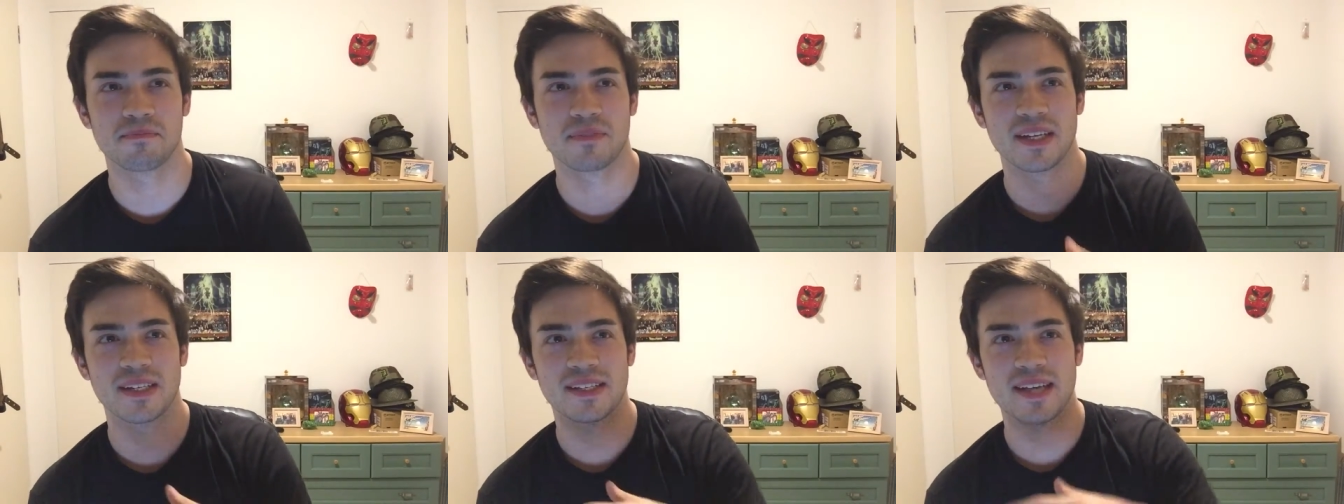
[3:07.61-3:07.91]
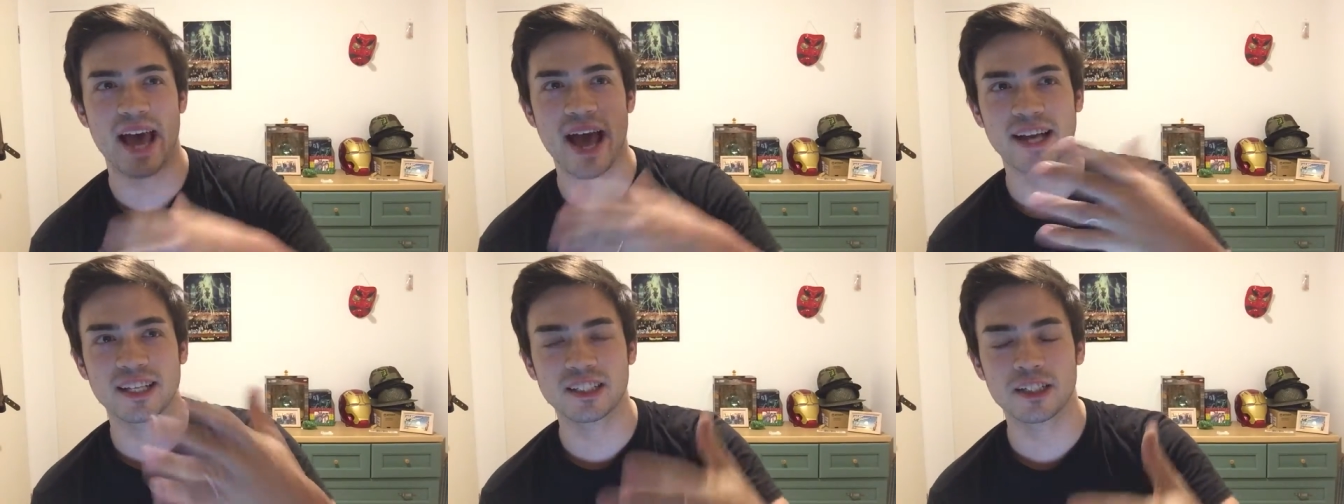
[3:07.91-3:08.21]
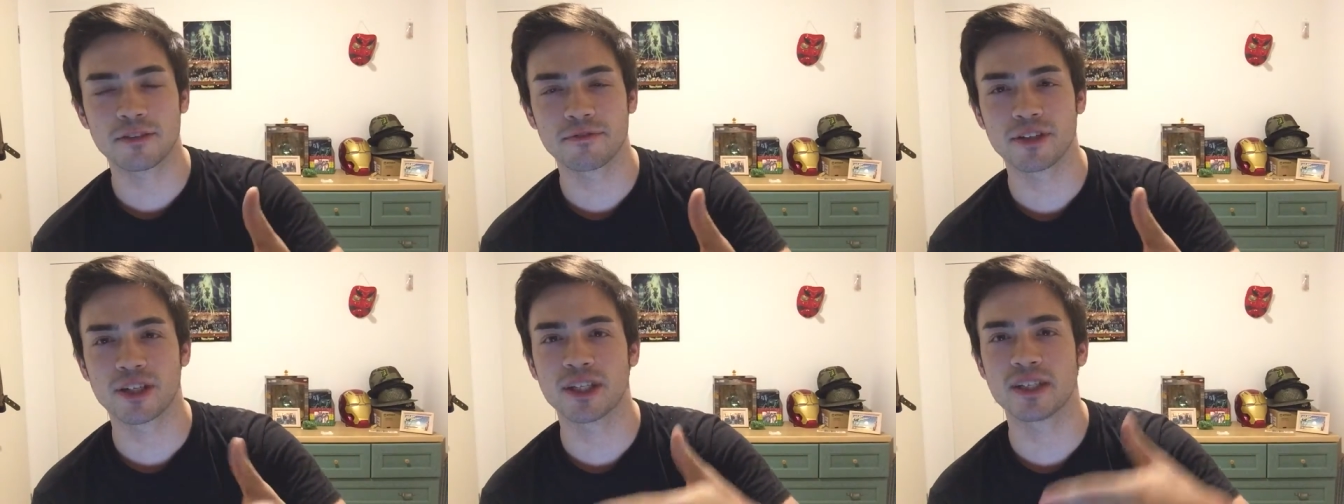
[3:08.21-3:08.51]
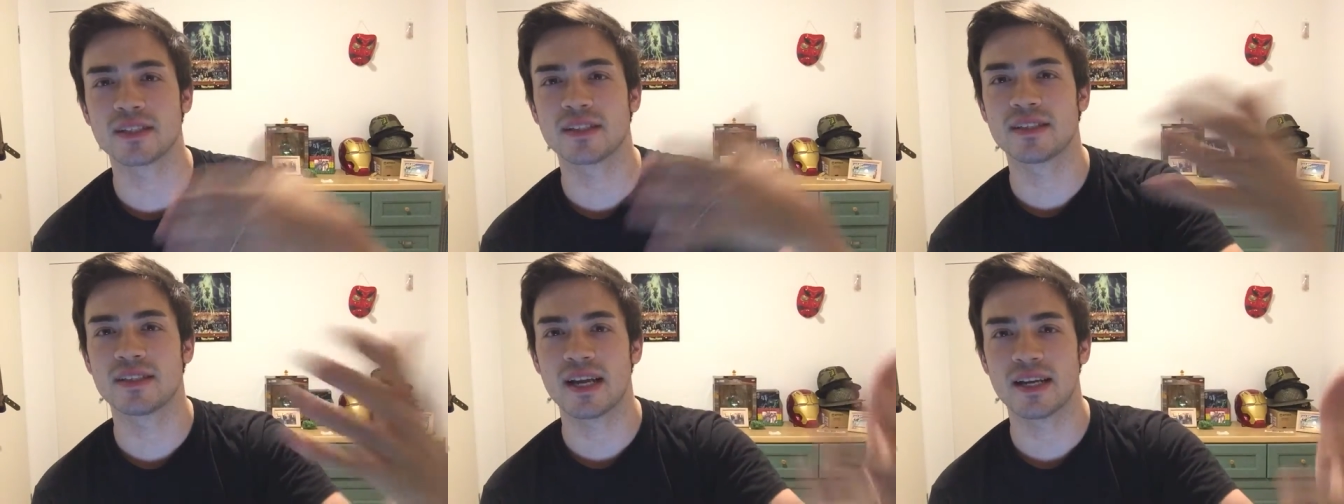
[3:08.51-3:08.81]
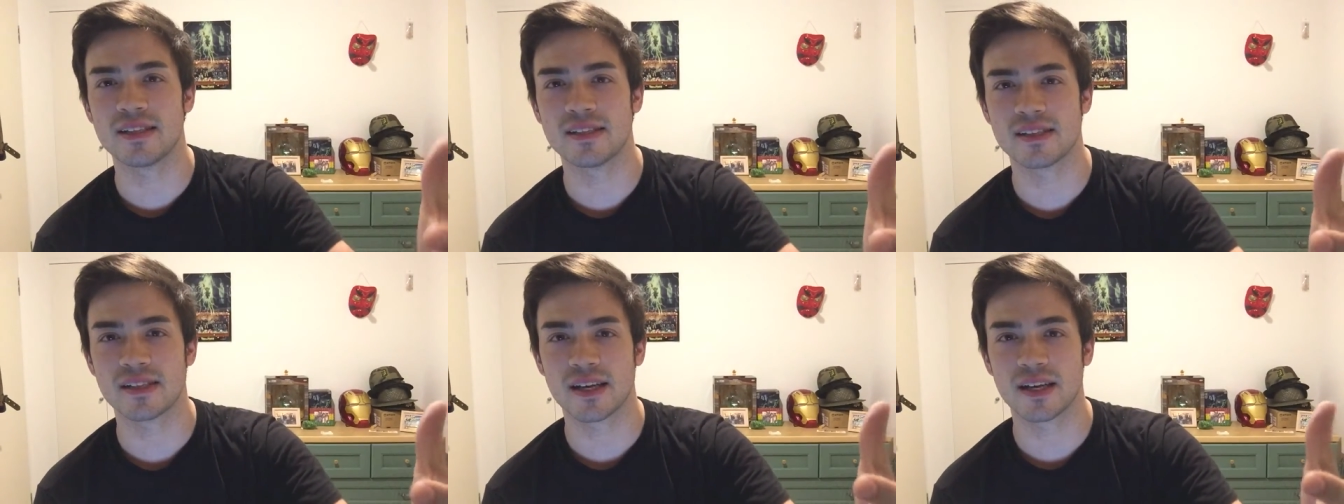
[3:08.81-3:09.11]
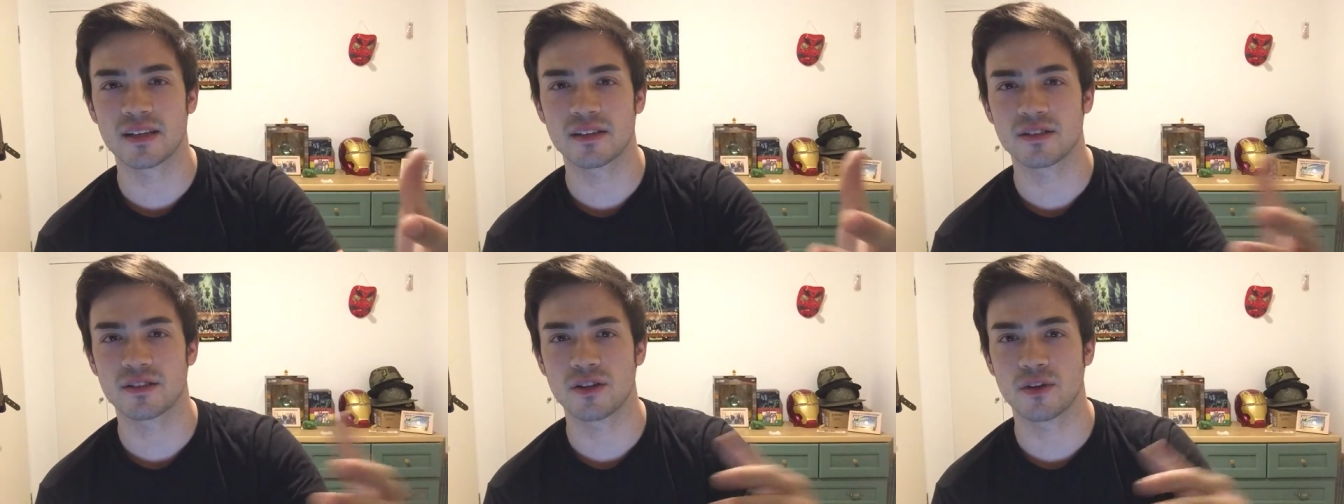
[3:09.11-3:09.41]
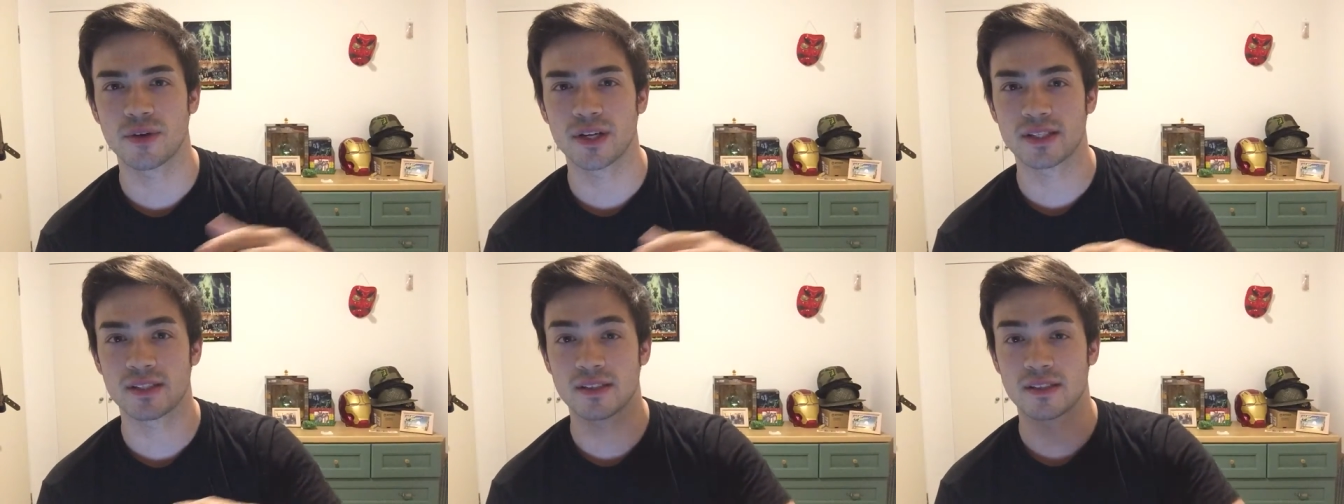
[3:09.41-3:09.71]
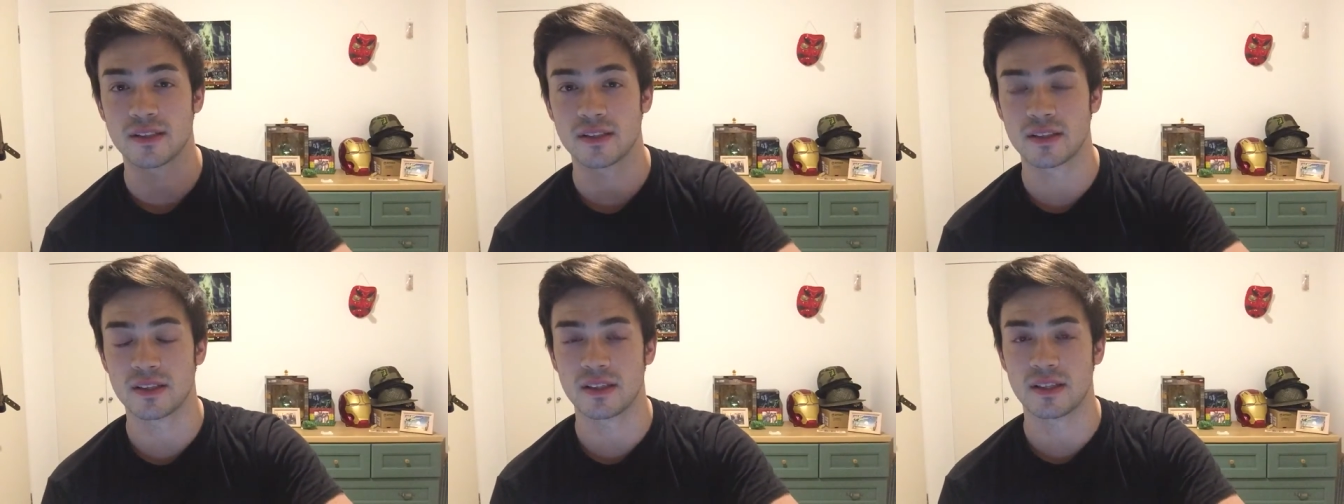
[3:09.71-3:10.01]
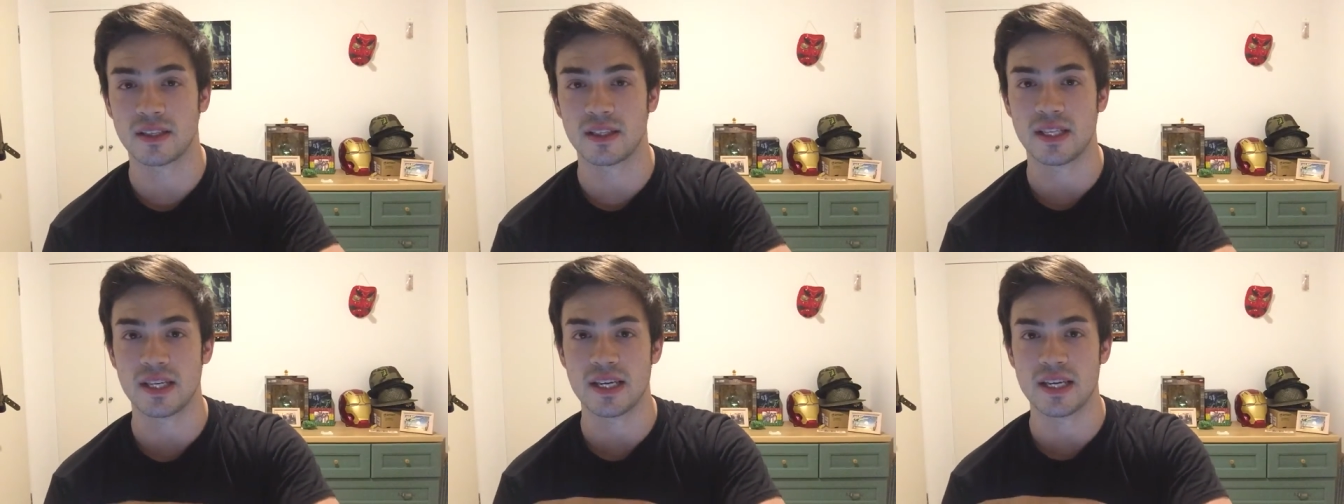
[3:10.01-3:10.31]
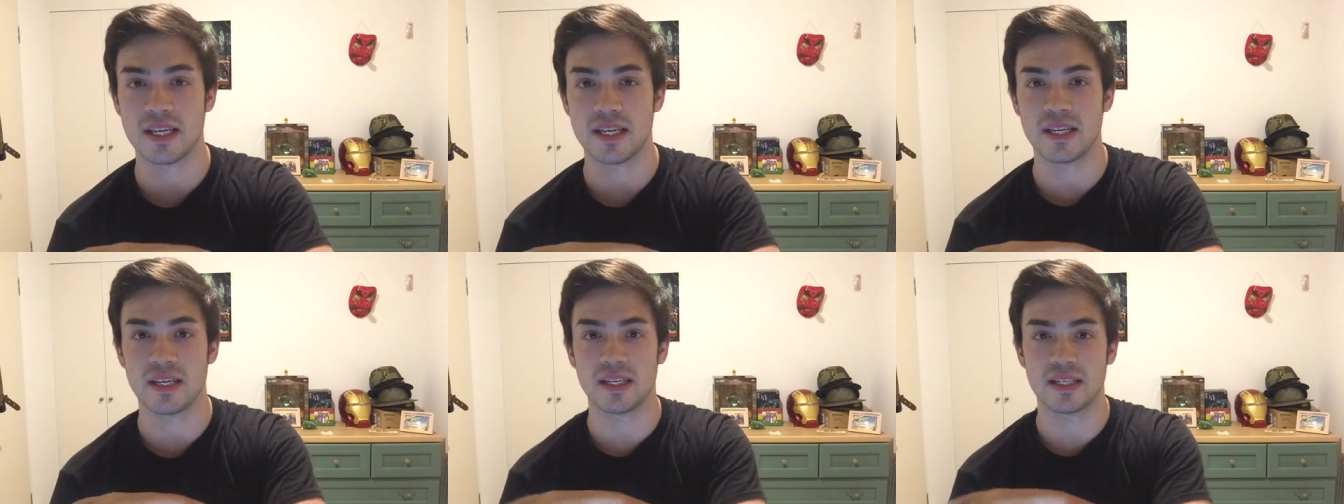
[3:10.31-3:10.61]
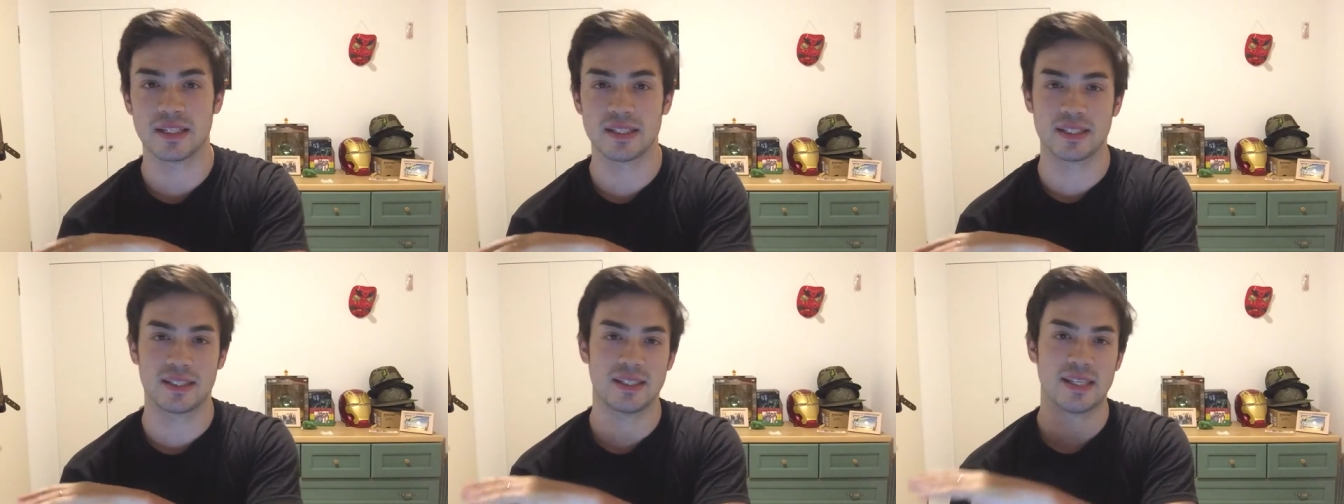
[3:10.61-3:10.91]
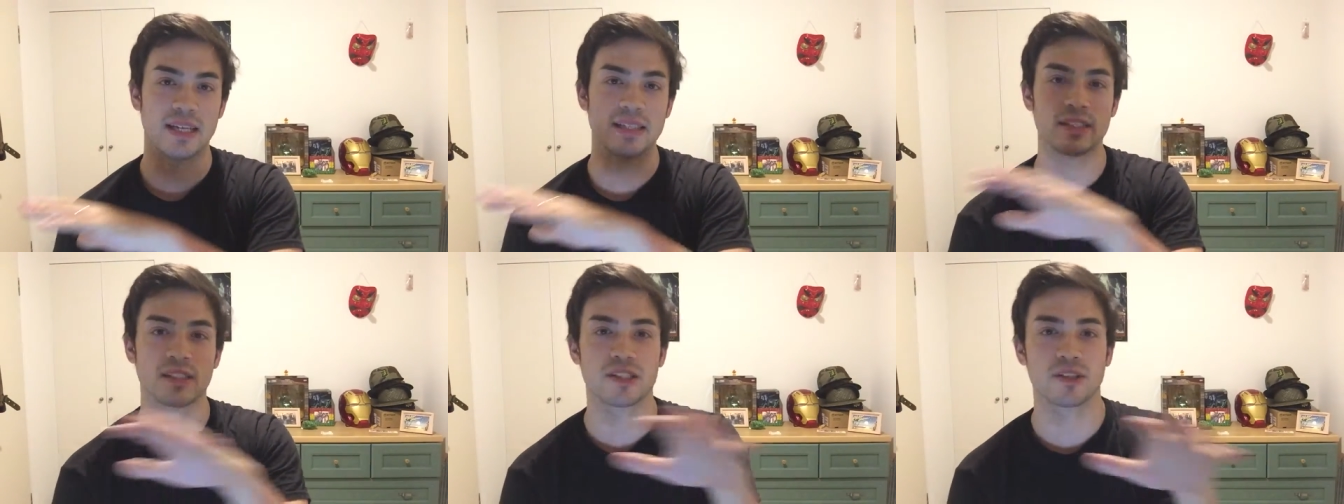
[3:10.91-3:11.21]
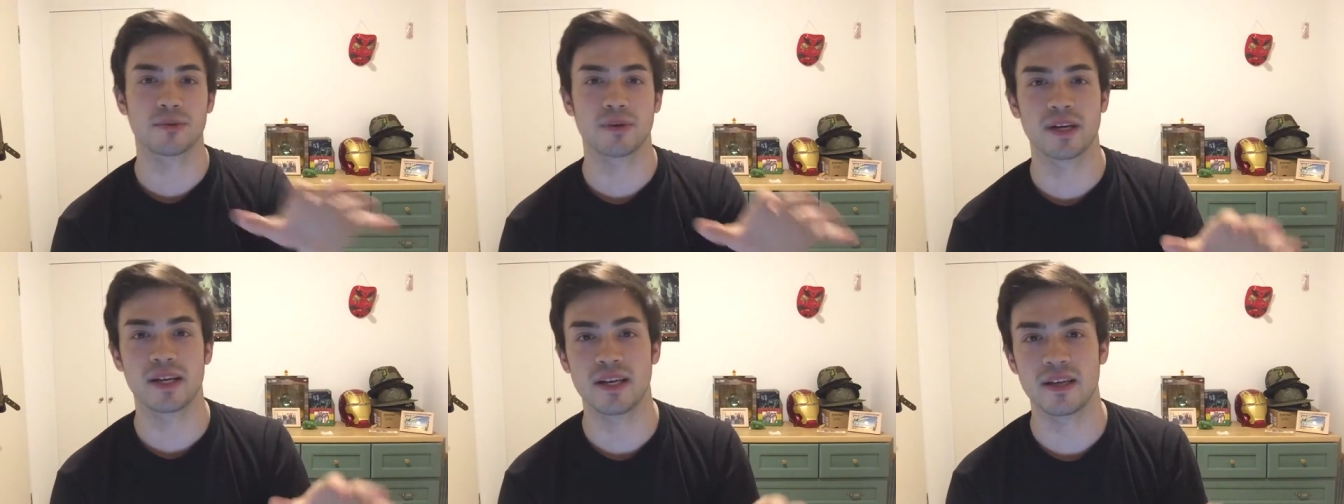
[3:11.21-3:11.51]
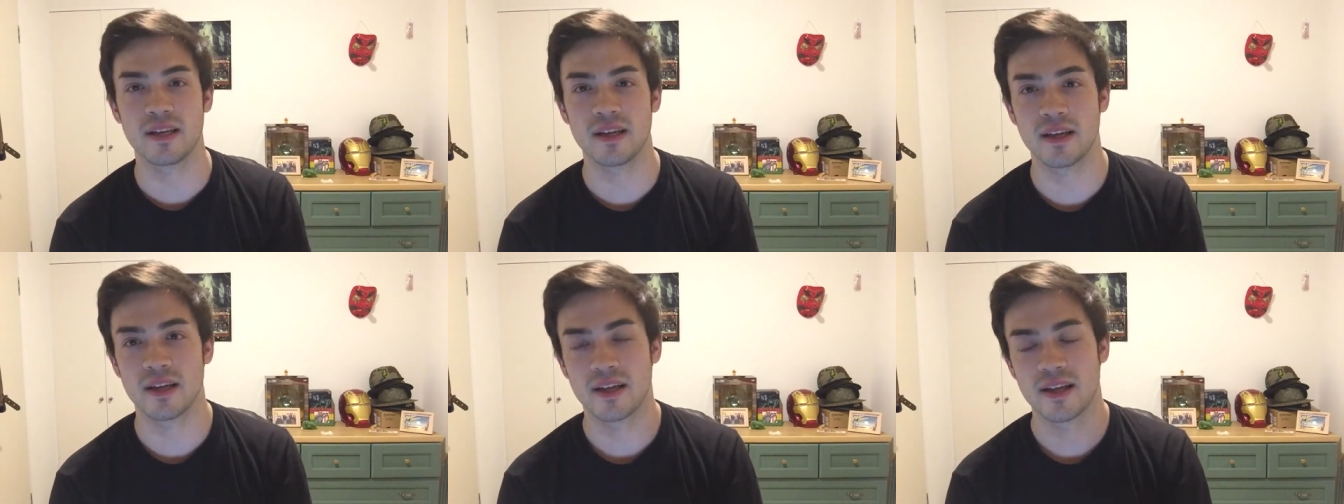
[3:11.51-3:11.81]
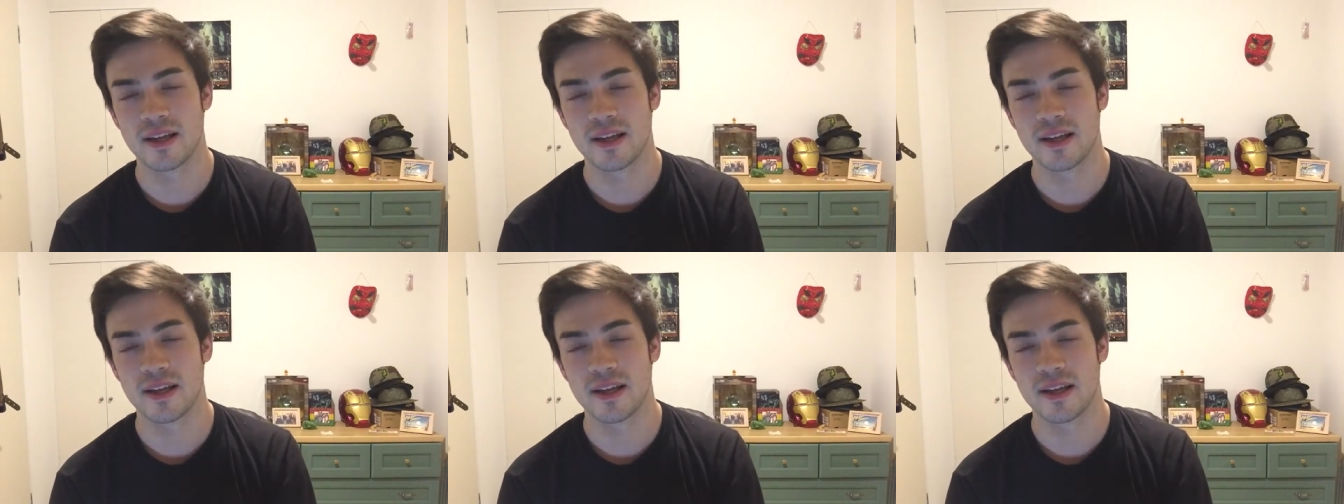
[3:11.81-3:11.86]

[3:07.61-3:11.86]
it's extroverted sensing. So it's the sensory